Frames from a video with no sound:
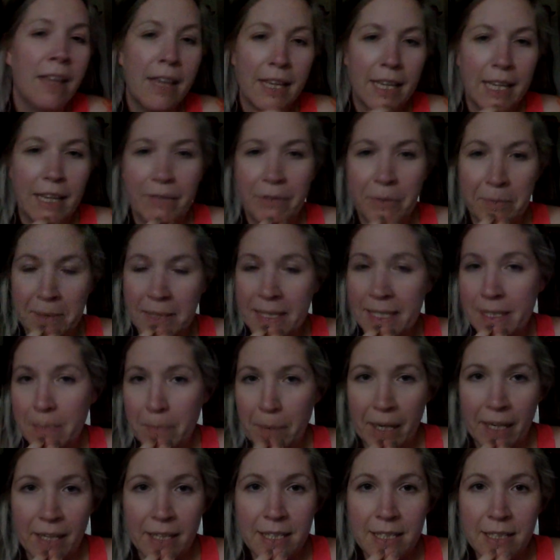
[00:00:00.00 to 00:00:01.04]
give him his
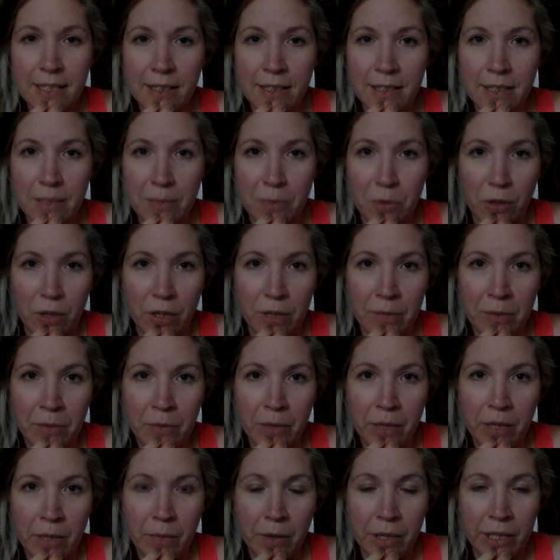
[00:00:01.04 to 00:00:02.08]
space and support him in
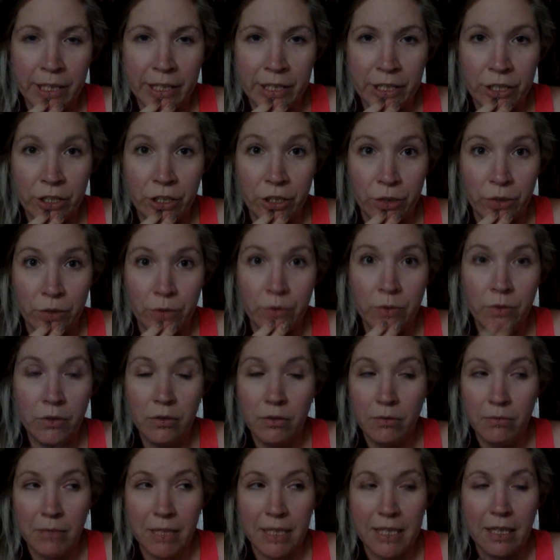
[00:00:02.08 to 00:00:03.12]
what he wanted to do.
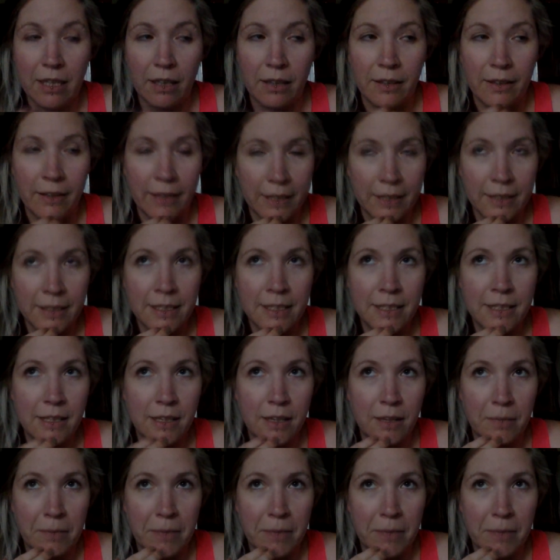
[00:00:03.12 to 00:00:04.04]
My son, that is.